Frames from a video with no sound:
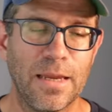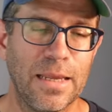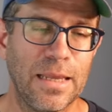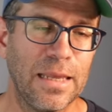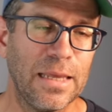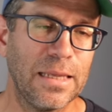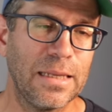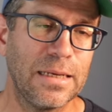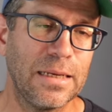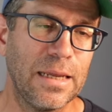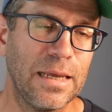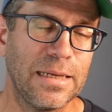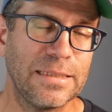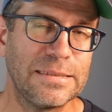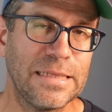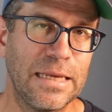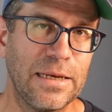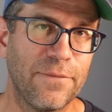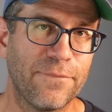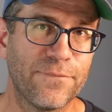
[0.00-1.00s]
in a
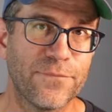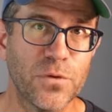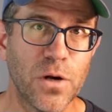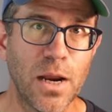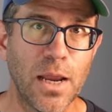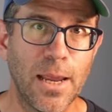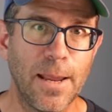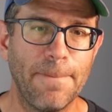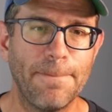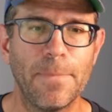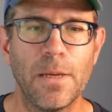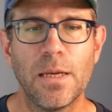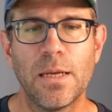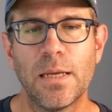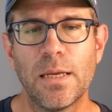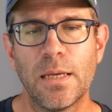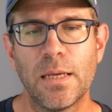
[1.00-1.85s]
data frame,